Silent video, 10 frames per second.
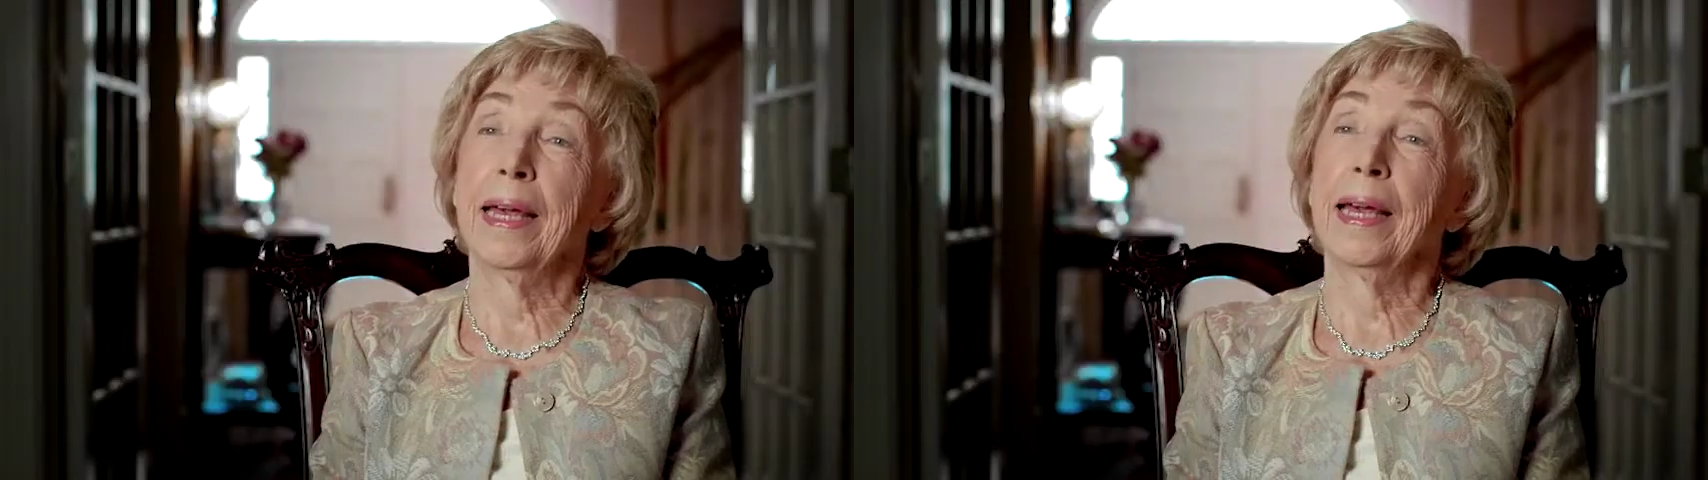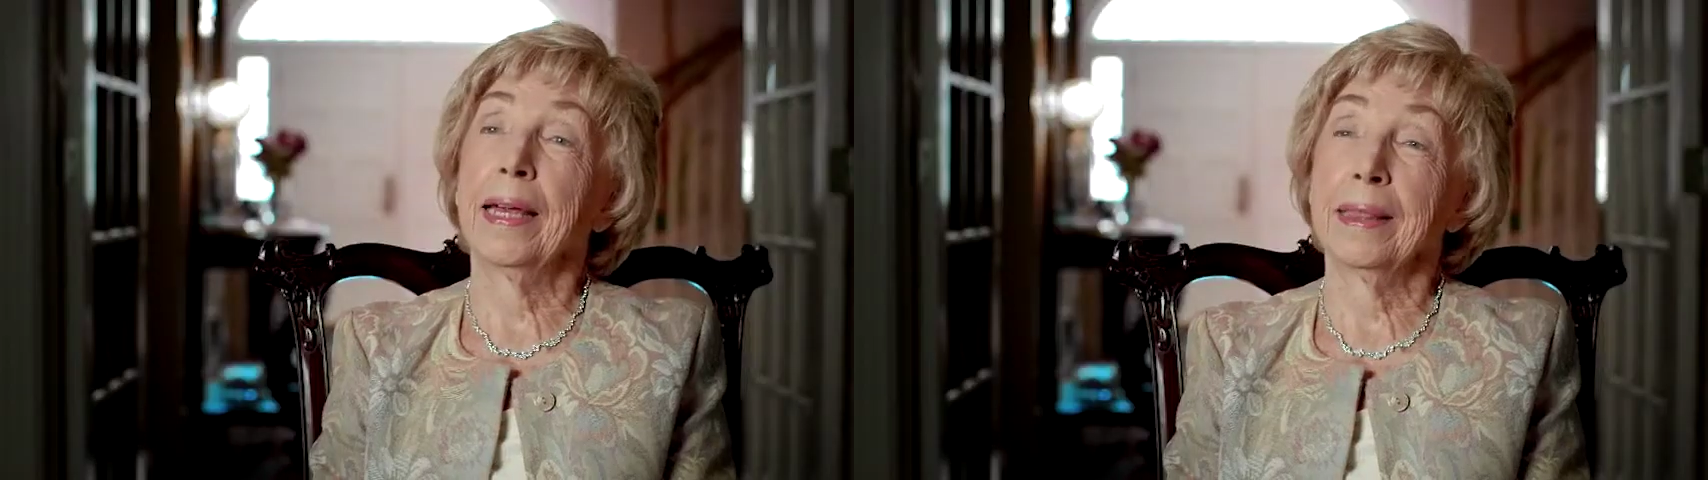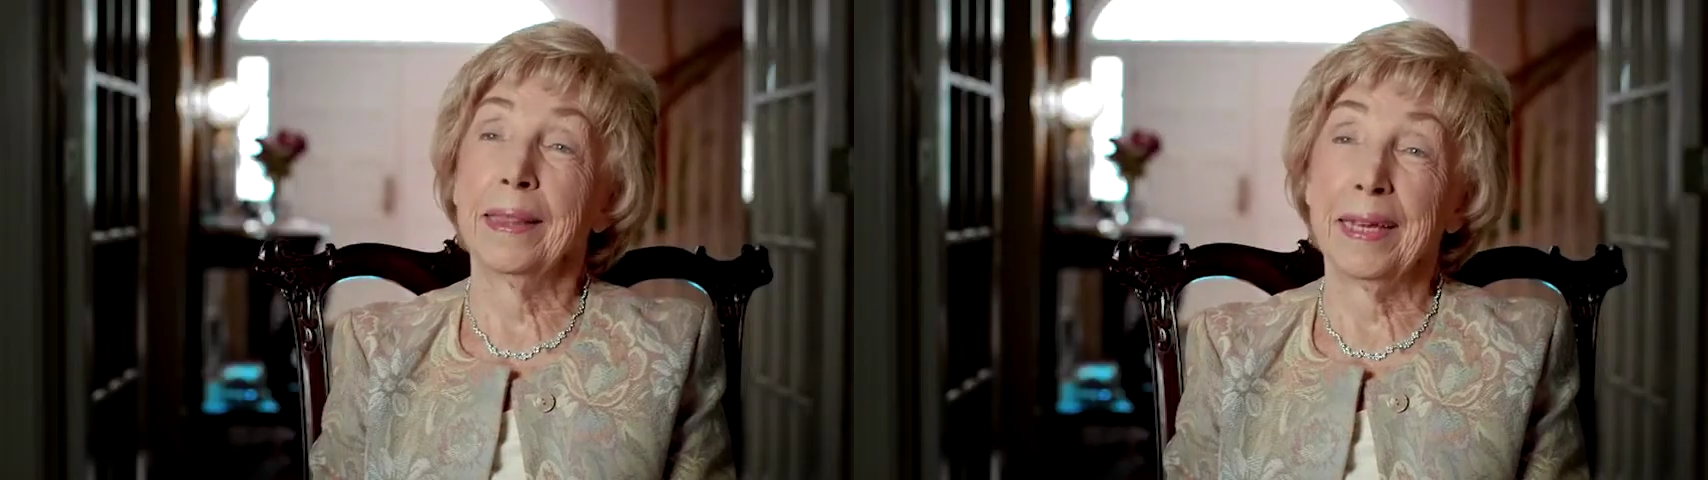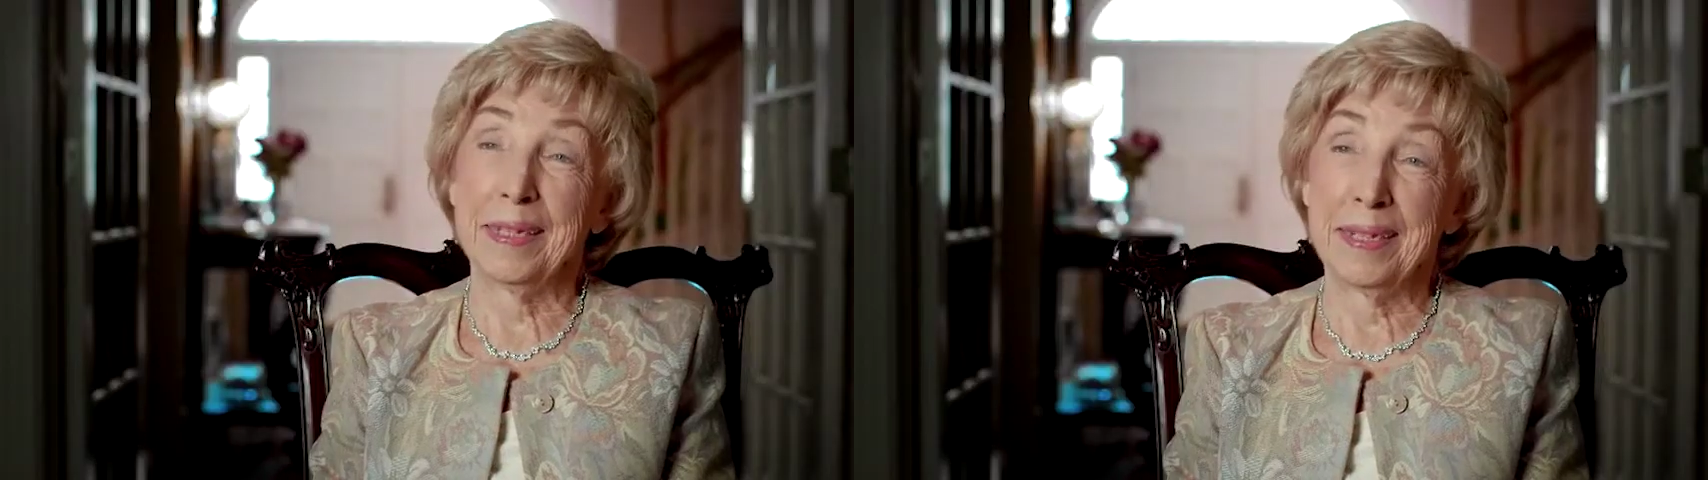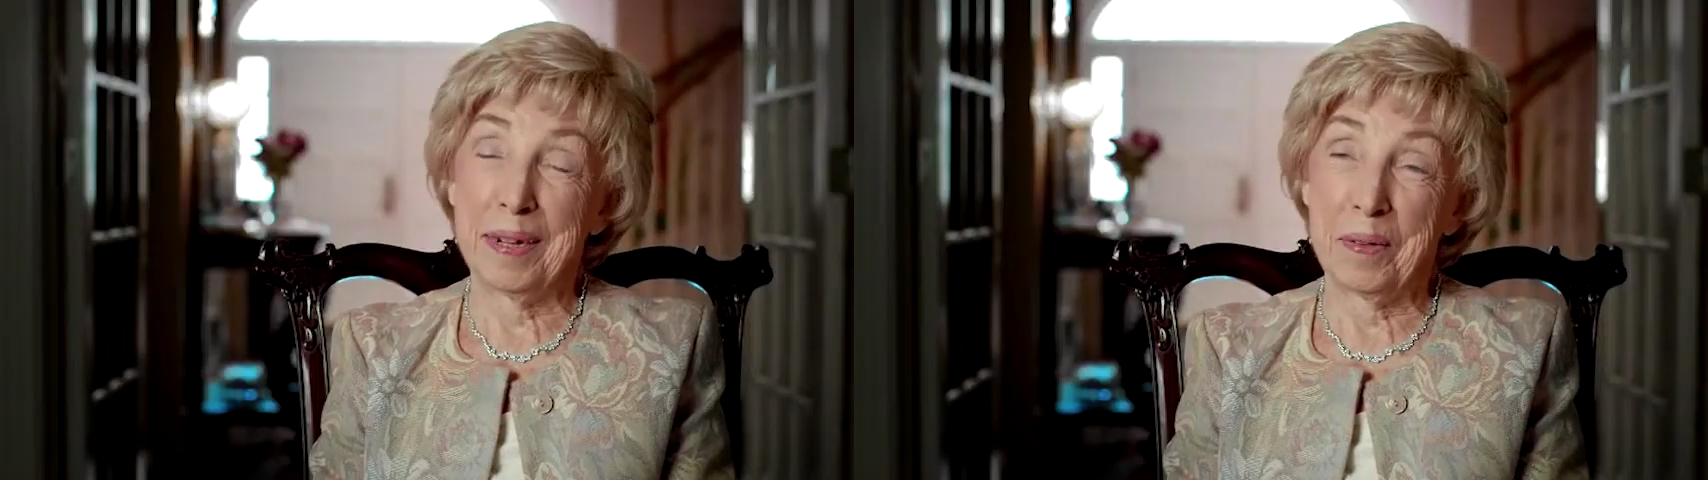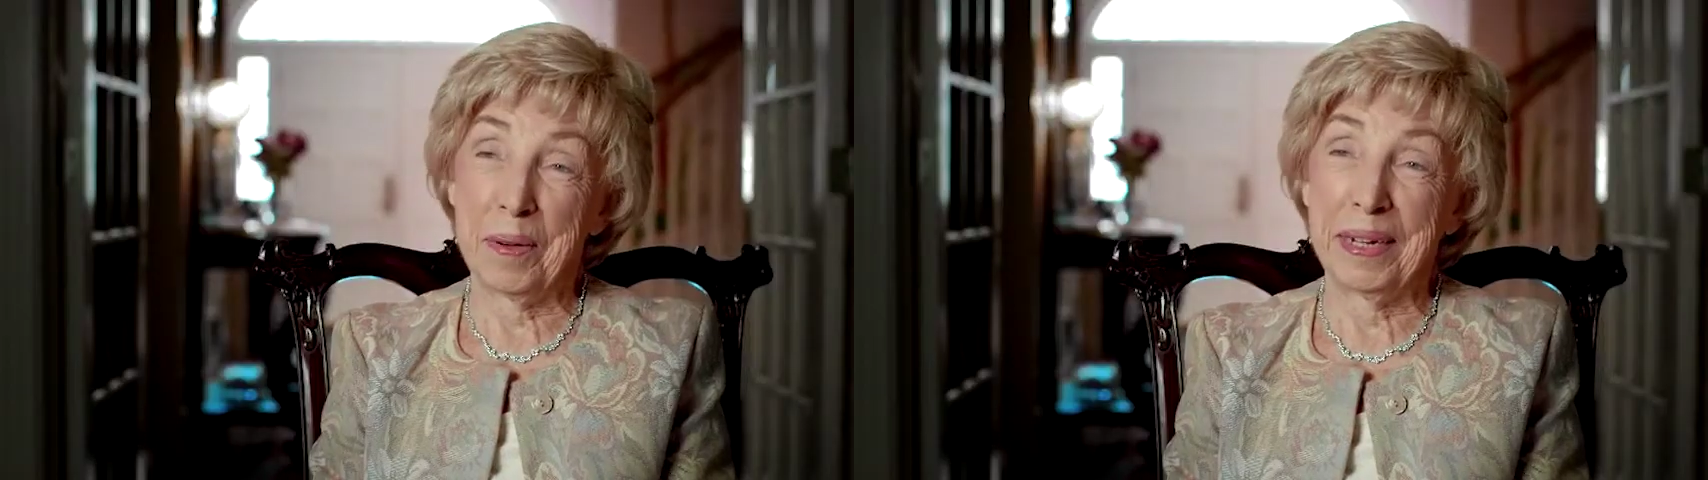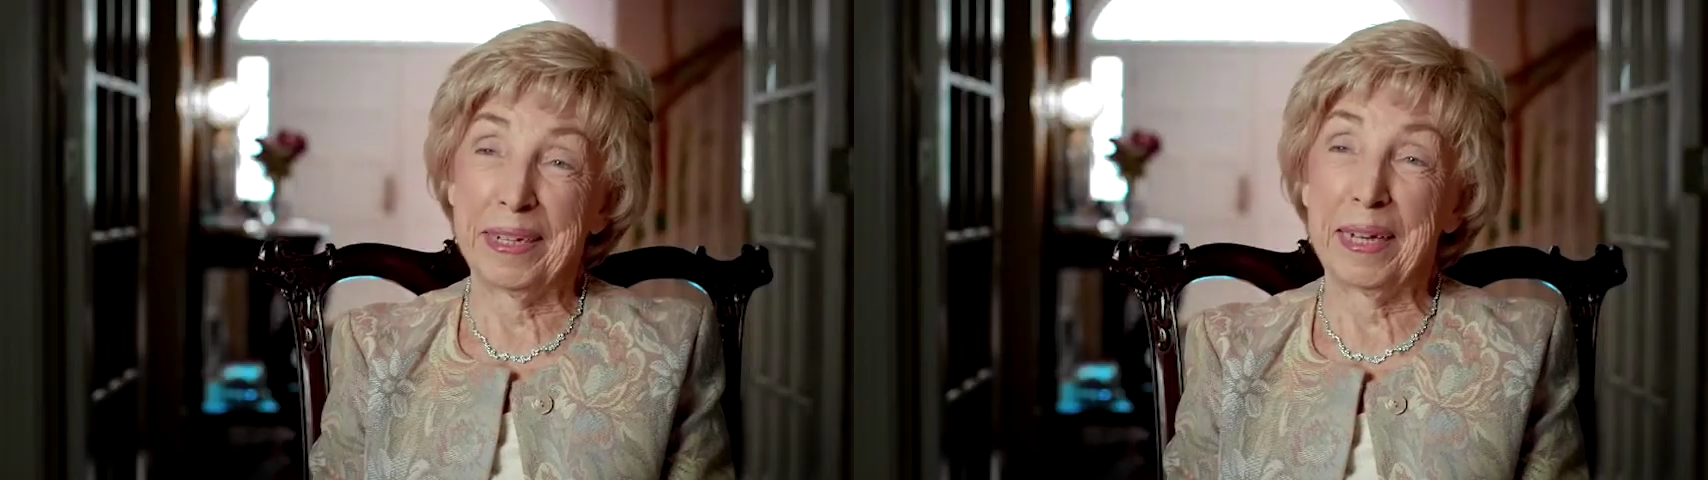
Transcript: and that's how I